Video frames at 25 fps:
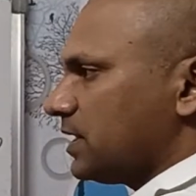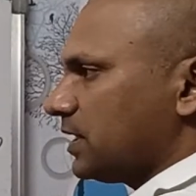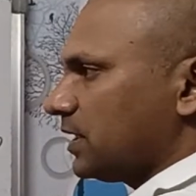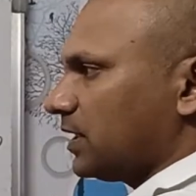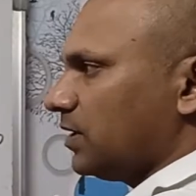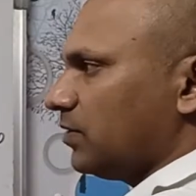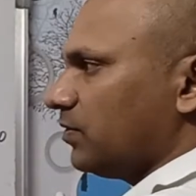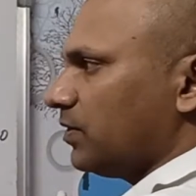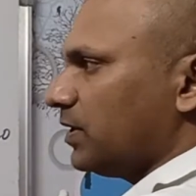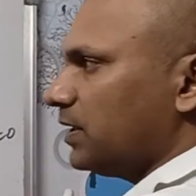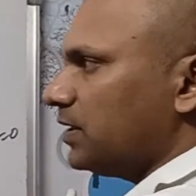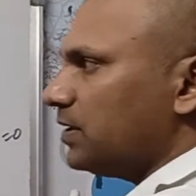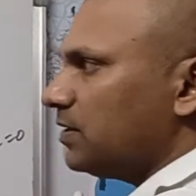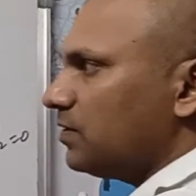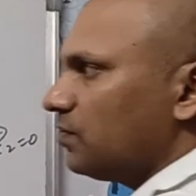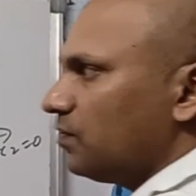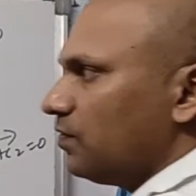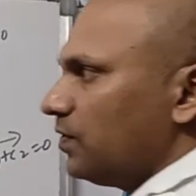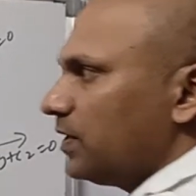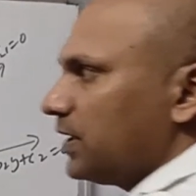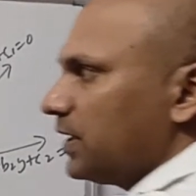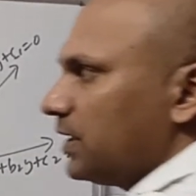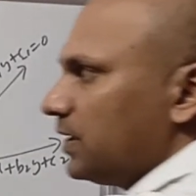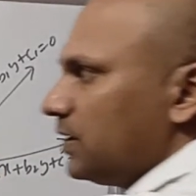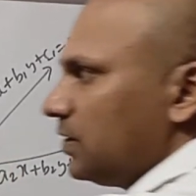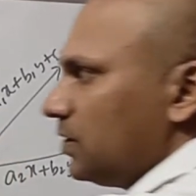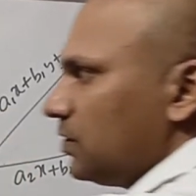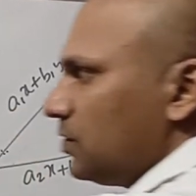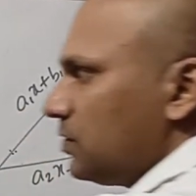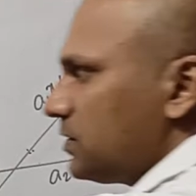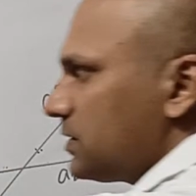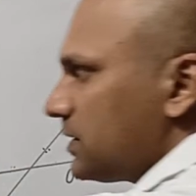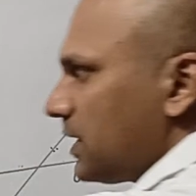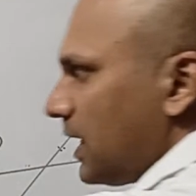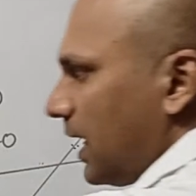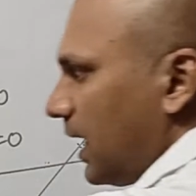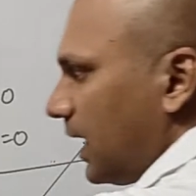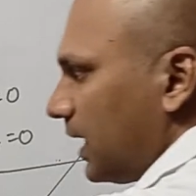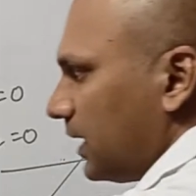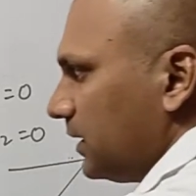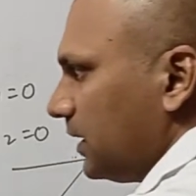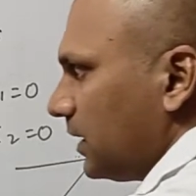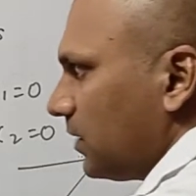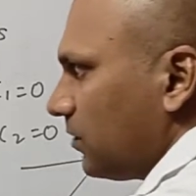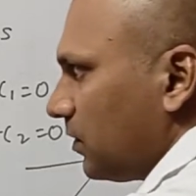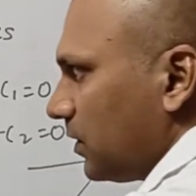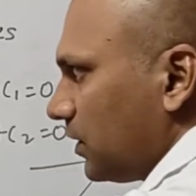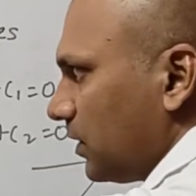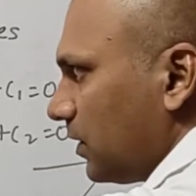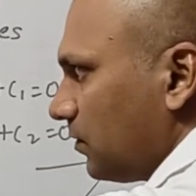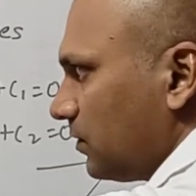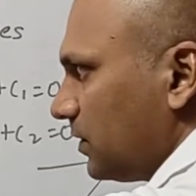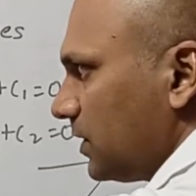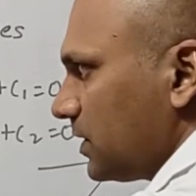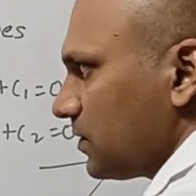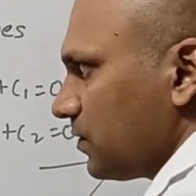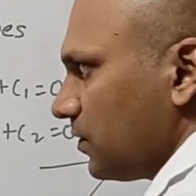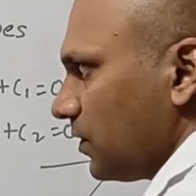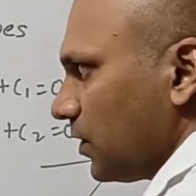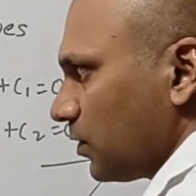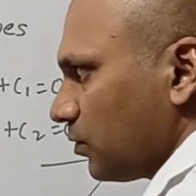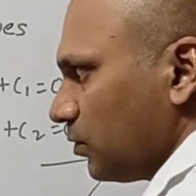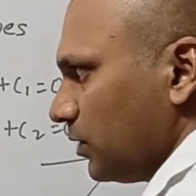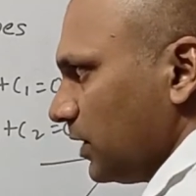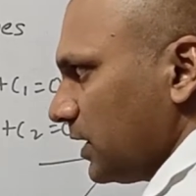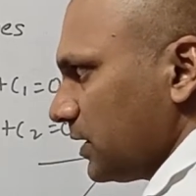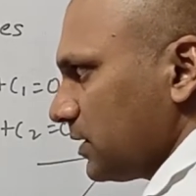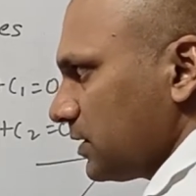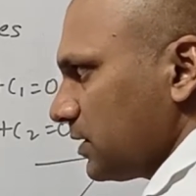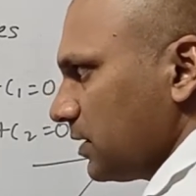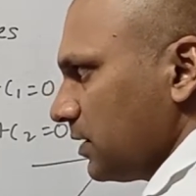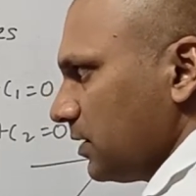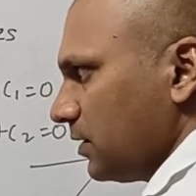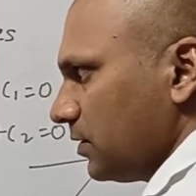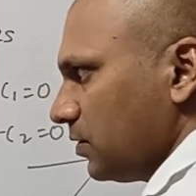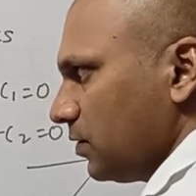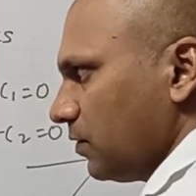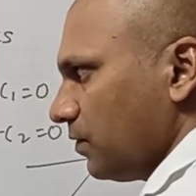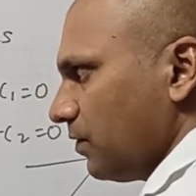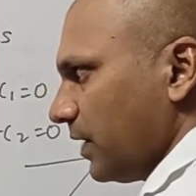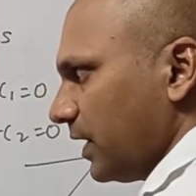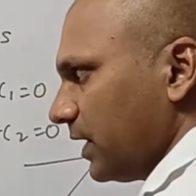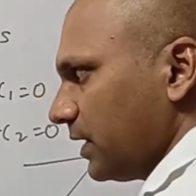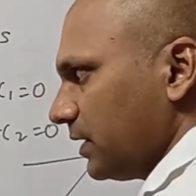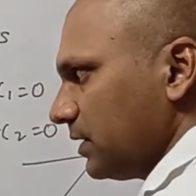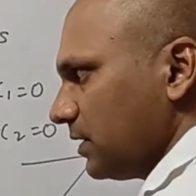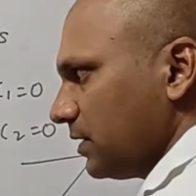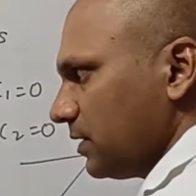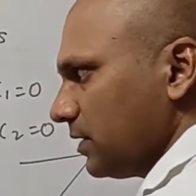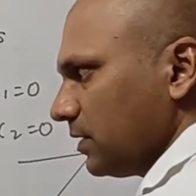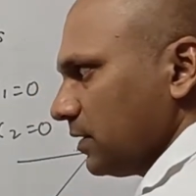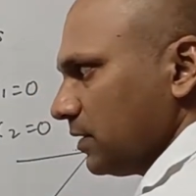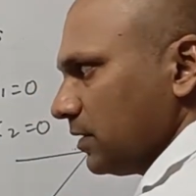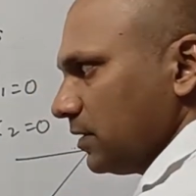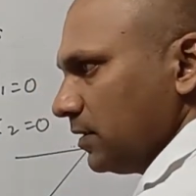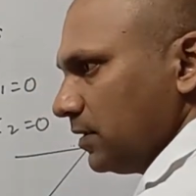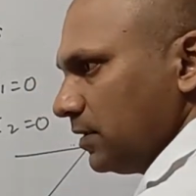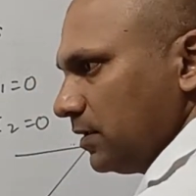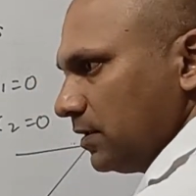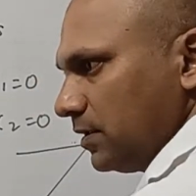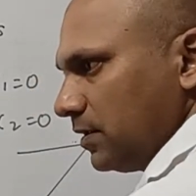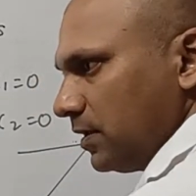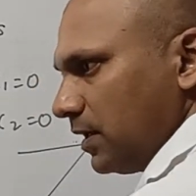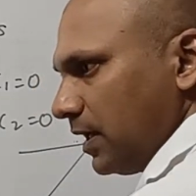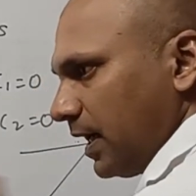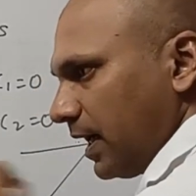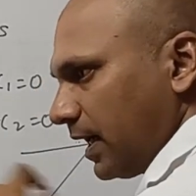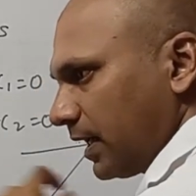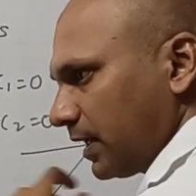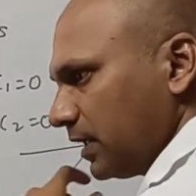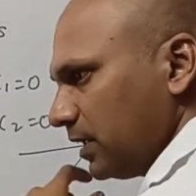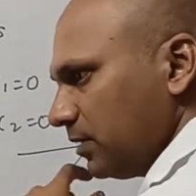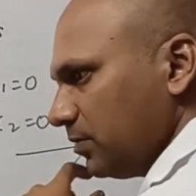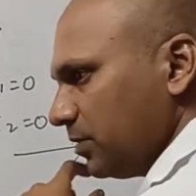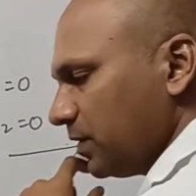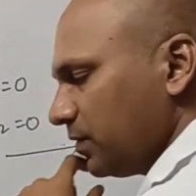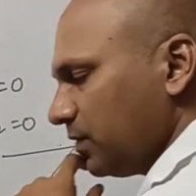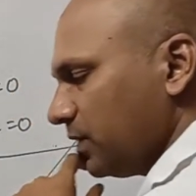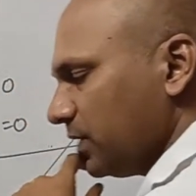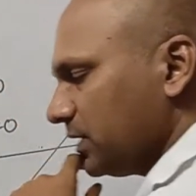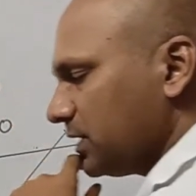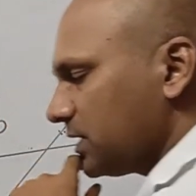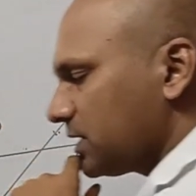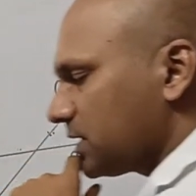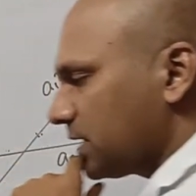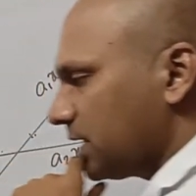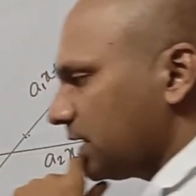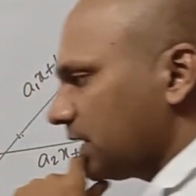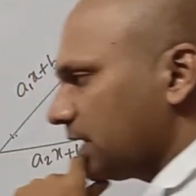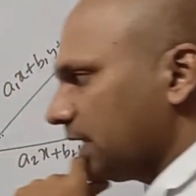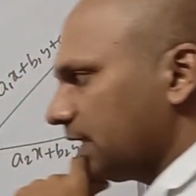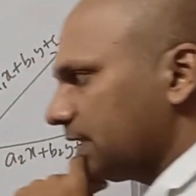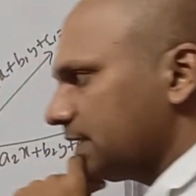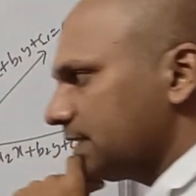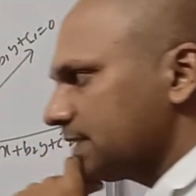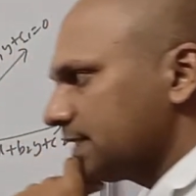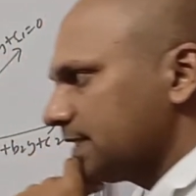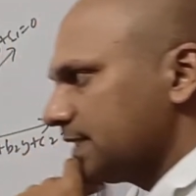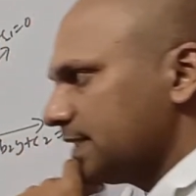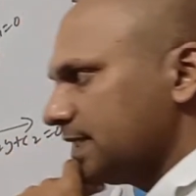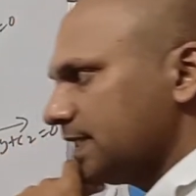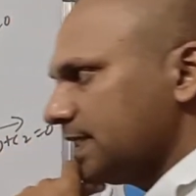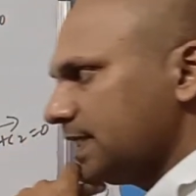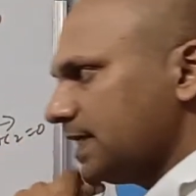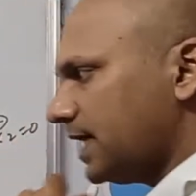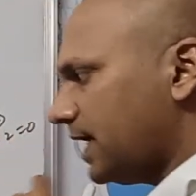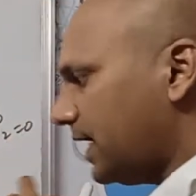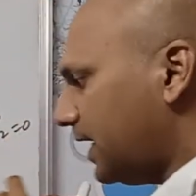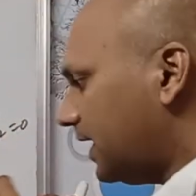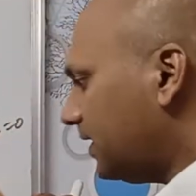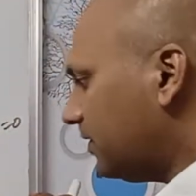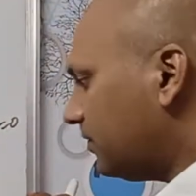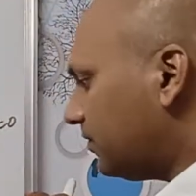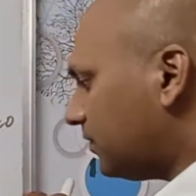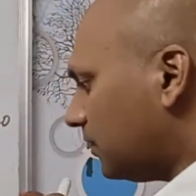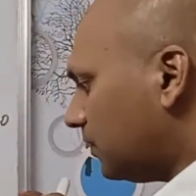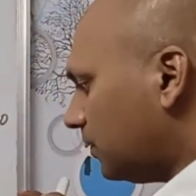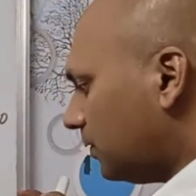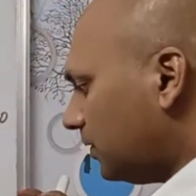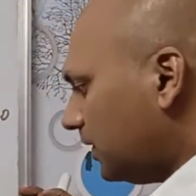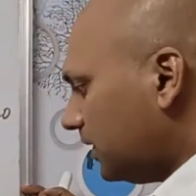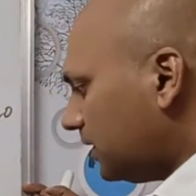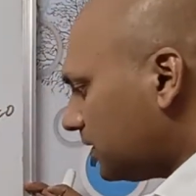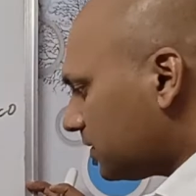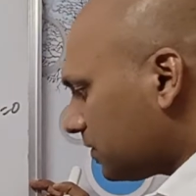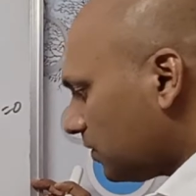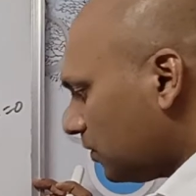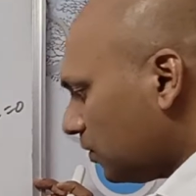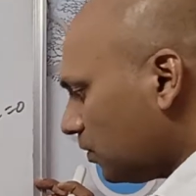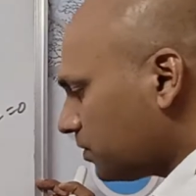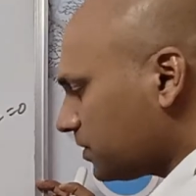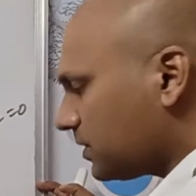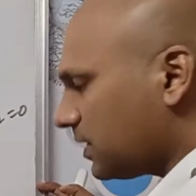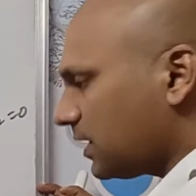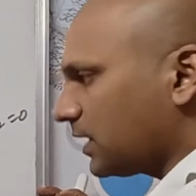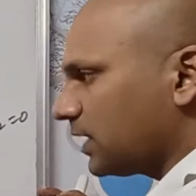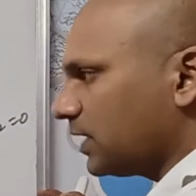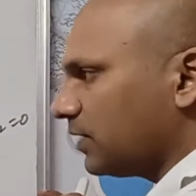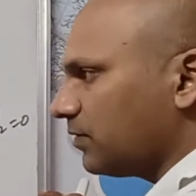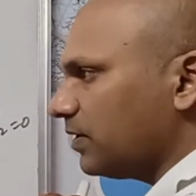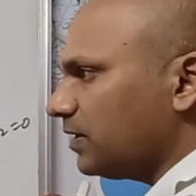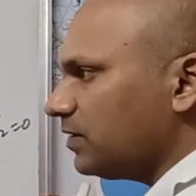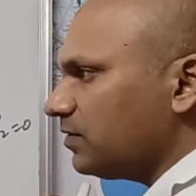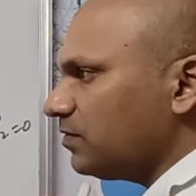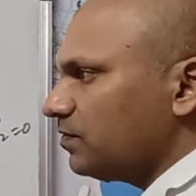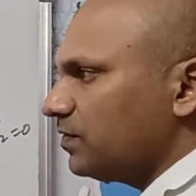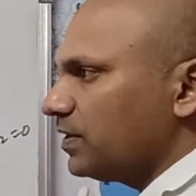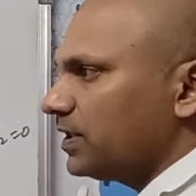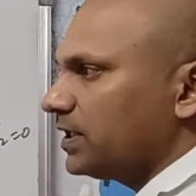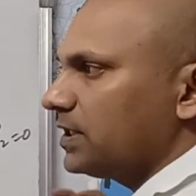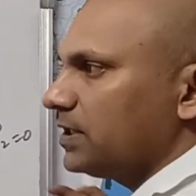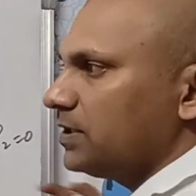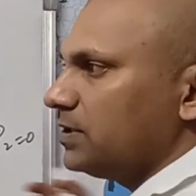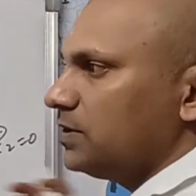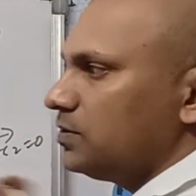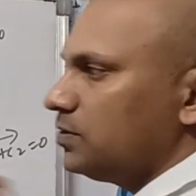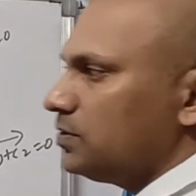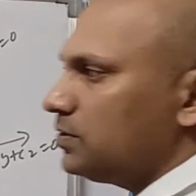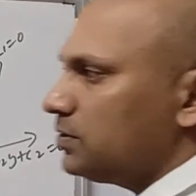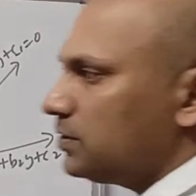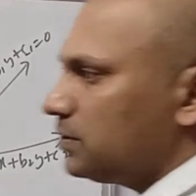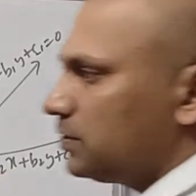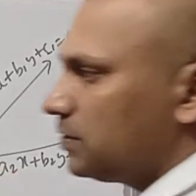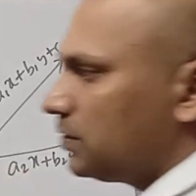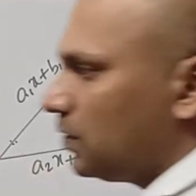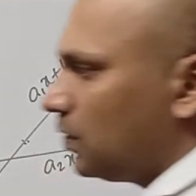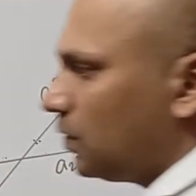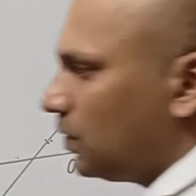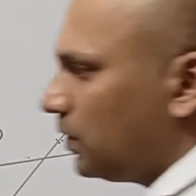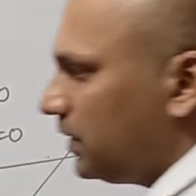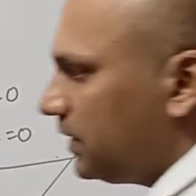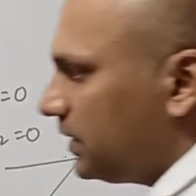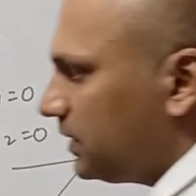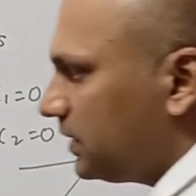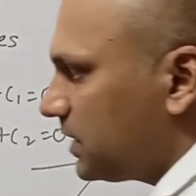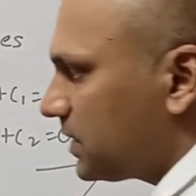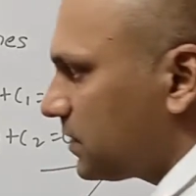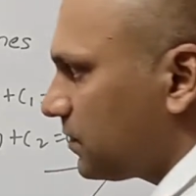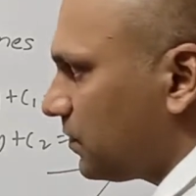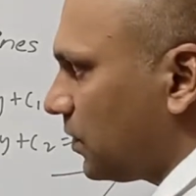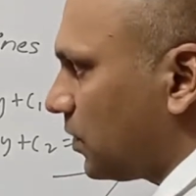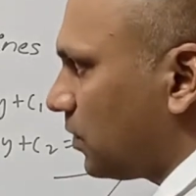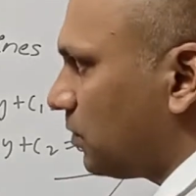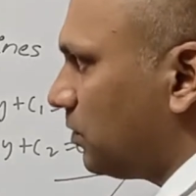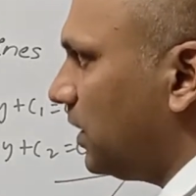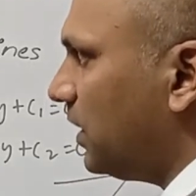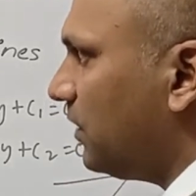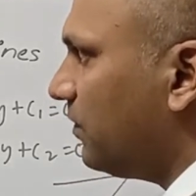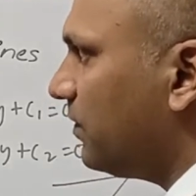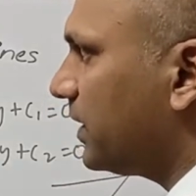are given, we can use either one of these formulas to find the angle between the straight lines, and if only slopes are given, we can use only this formula.